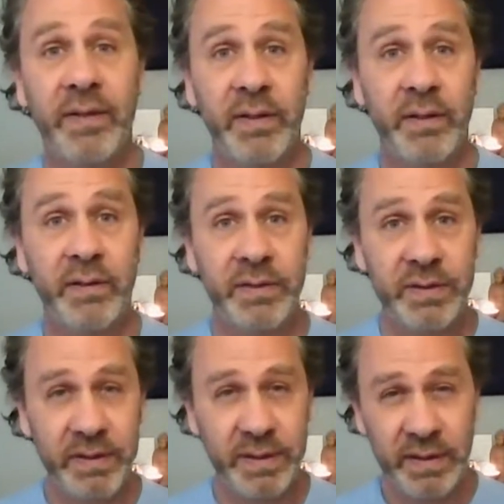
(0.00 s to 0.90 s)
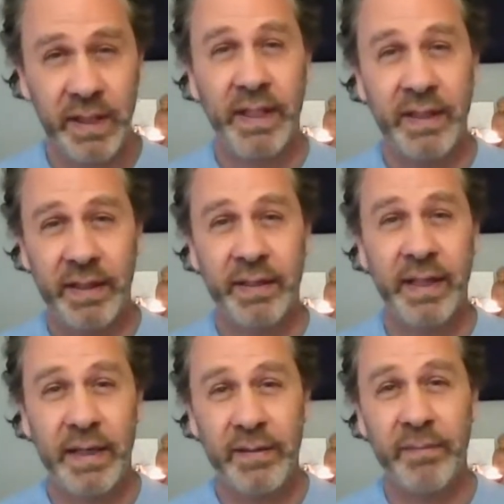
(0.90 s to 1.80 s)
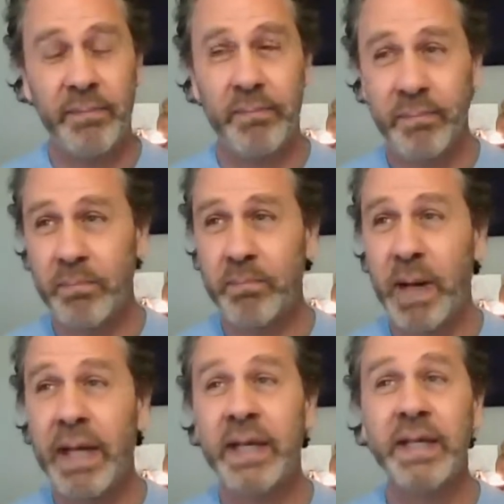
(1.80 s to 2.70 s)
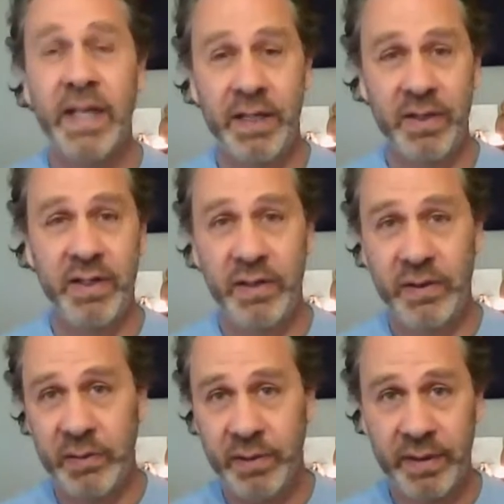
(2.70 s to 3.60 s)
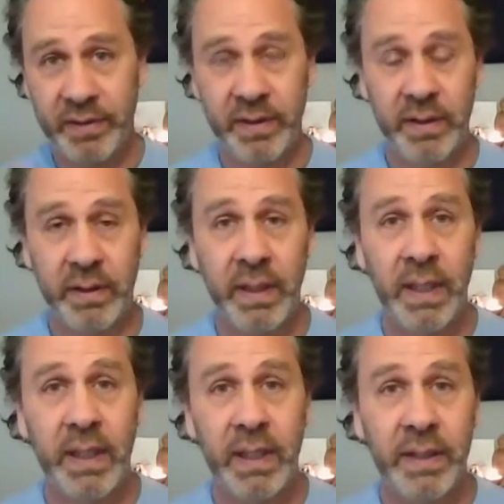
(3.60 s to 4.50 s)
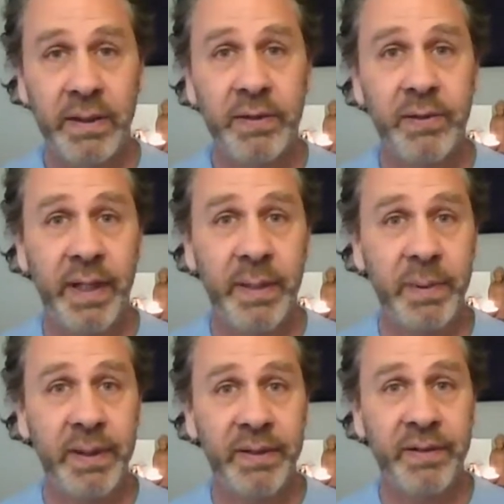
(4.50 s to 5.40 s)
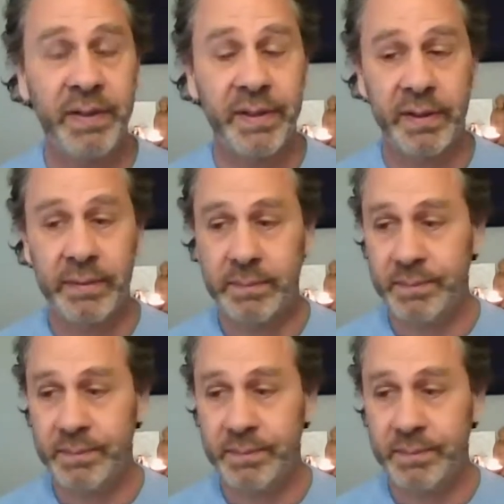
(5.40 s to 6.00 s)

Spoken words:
So just to kind of my intention in doing this little 2-day piece here.